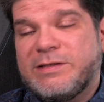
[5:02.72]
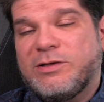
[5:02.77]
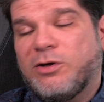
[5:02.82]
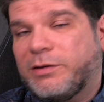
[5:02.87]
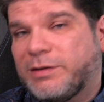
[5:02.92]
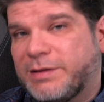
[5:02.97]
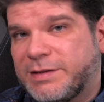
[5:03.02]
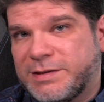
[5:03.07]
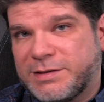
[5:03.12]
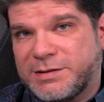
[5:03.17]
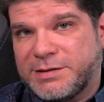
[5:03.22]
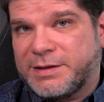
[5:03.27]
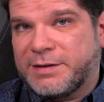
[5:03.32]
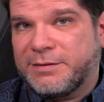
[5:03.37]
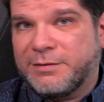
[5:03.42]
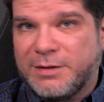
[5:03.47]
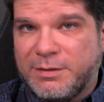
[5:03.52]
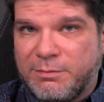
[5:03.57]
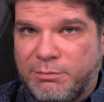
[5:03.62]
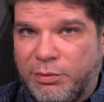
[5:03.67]
is not
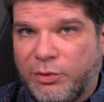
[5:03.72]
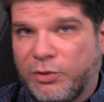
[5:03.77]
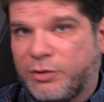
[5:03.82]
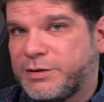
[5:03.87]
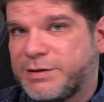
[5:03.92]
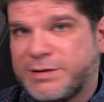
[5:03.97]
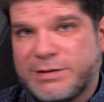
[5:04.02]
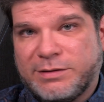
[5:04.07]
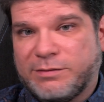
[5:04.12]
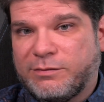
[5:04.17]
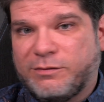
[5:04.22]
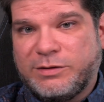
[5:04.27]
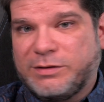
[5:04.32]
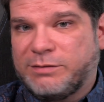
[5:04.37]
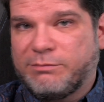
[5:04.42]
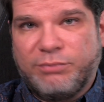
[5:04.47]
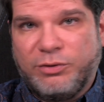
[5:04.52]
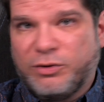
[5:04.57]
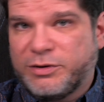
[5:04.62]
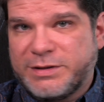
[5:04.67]
necessarily Boox,
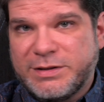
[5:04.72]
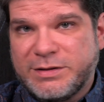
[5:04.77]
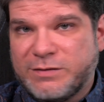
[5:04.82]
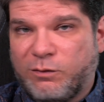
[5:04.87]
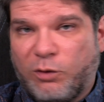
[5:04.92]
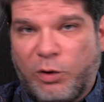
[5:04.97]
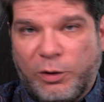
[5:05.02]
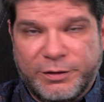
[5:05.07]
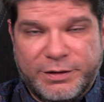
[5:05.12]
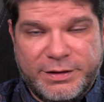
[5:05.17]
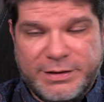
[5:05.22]
Boox' fault.